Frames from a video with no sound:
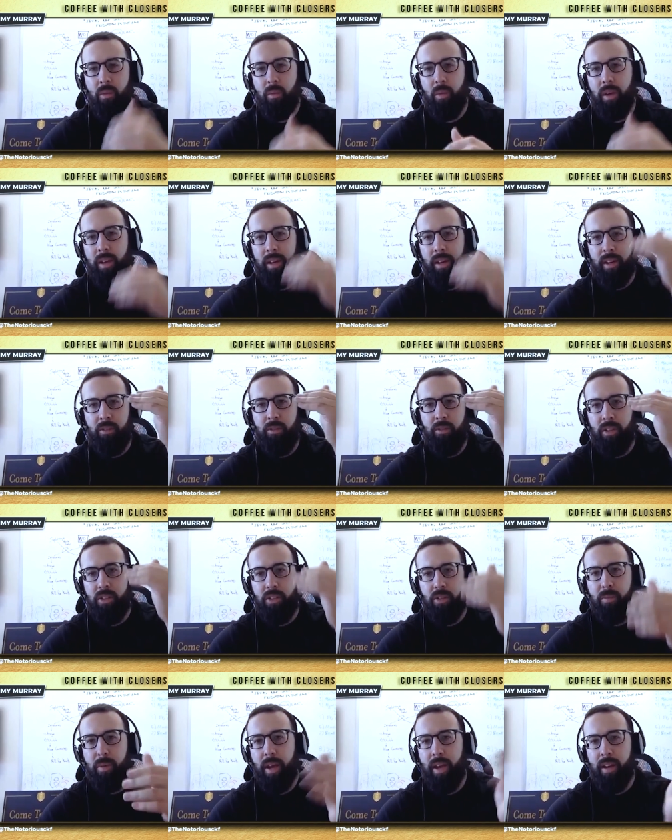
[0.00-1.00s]
we can increase
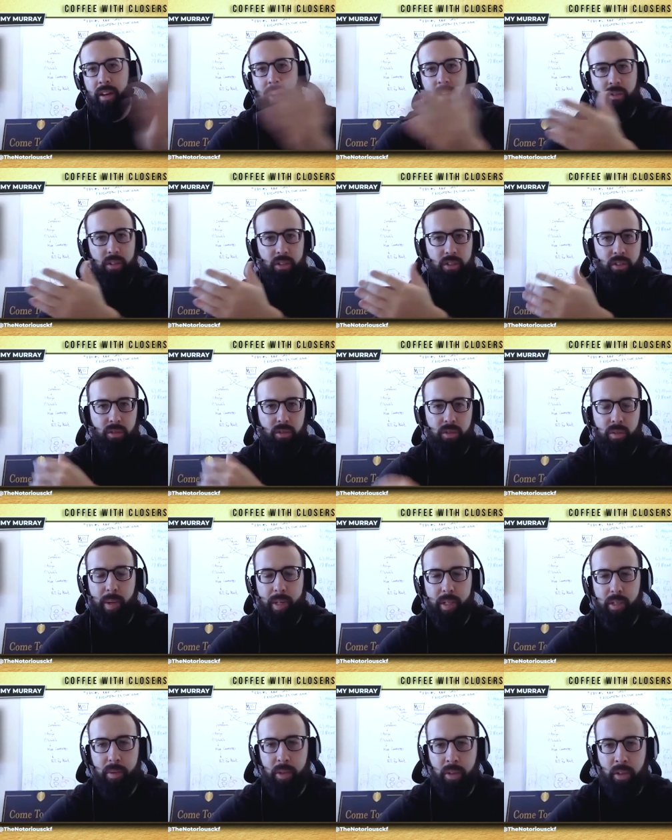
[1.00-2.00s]
your pay and increase your
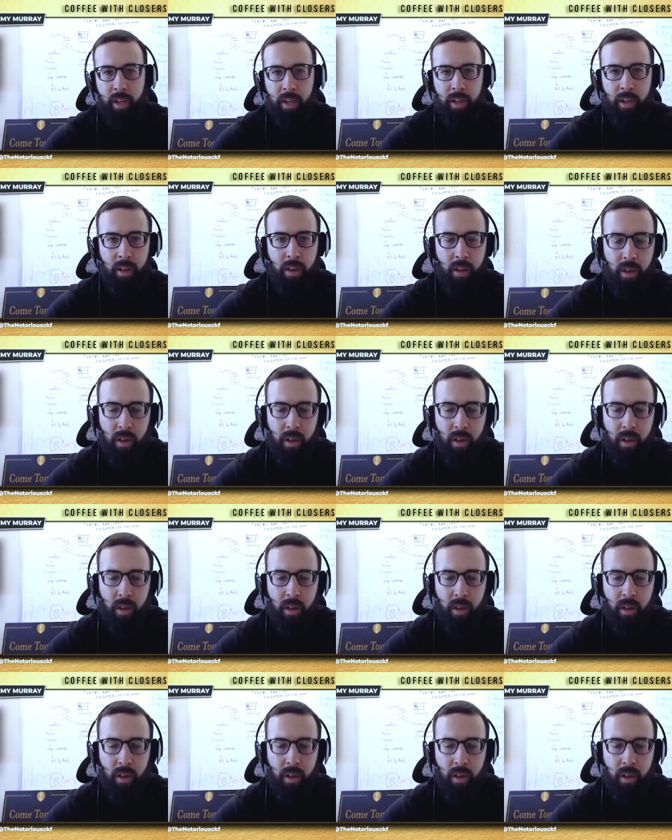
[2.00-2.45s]
responsibility.